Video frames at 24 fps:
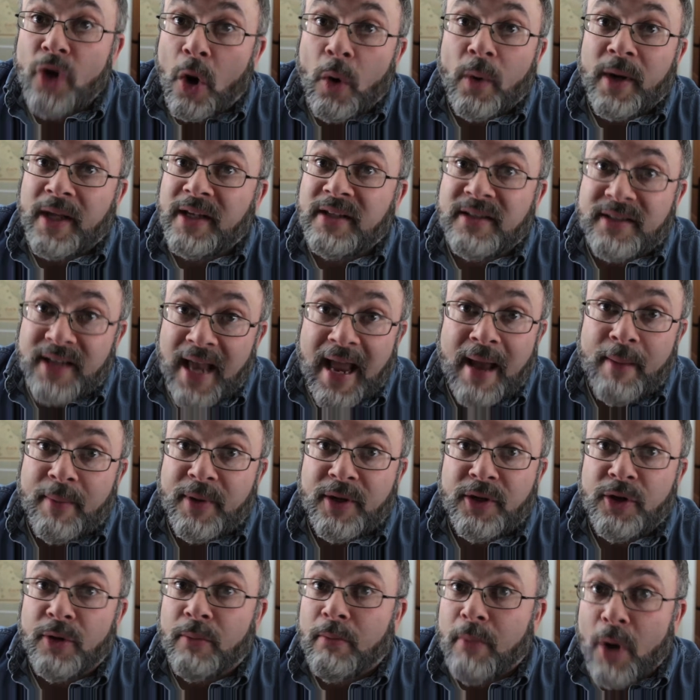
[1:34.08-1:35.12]
don't
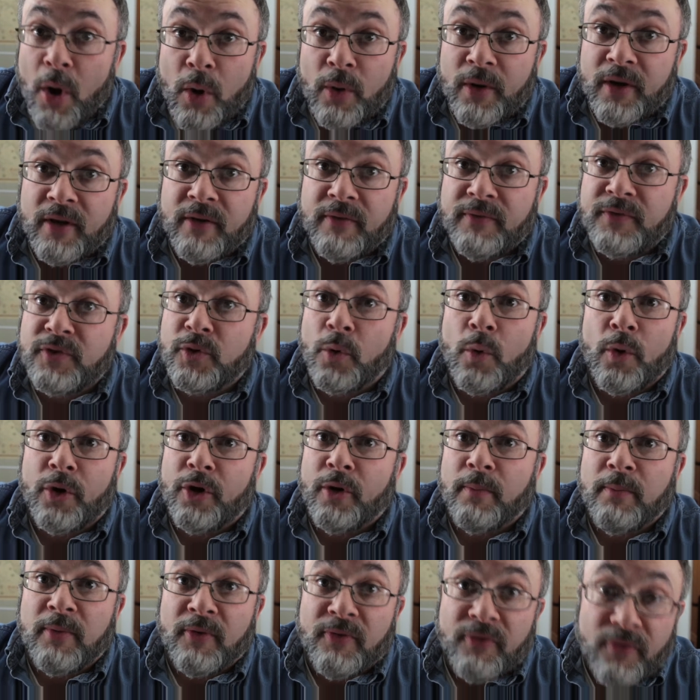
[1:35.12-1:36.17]
examine your motives or
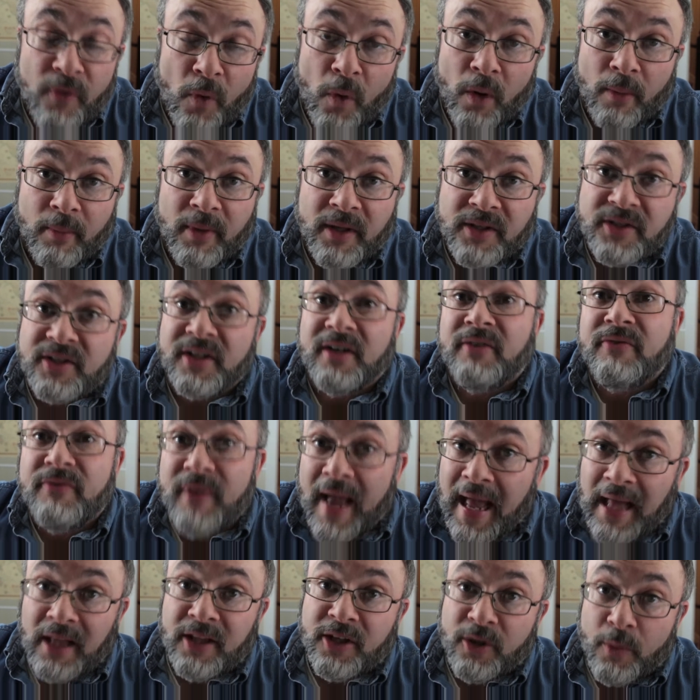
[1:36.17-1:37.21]
your performance and
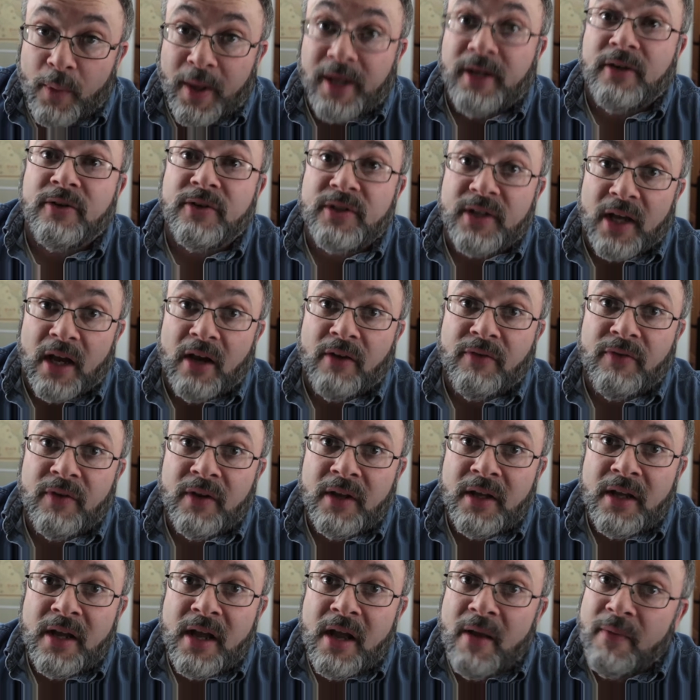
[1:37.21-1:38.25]
evaluate yourself.
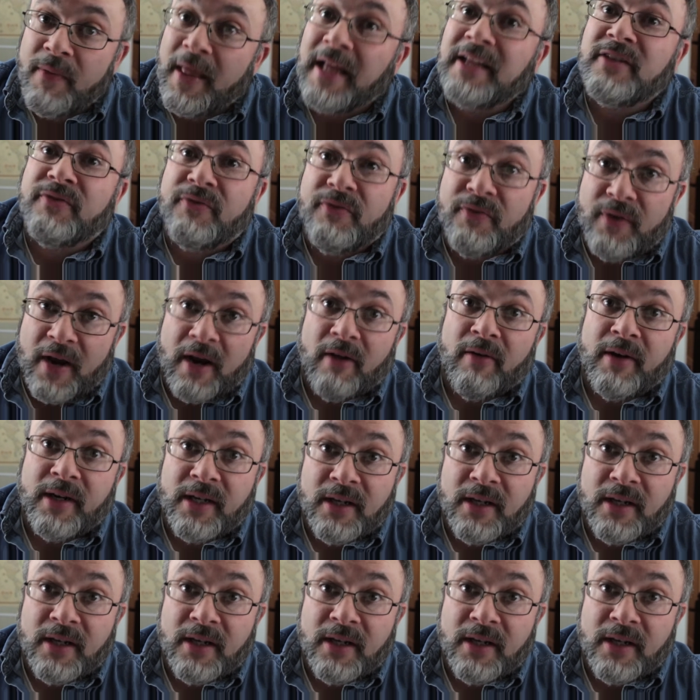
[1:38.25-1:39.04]
That's very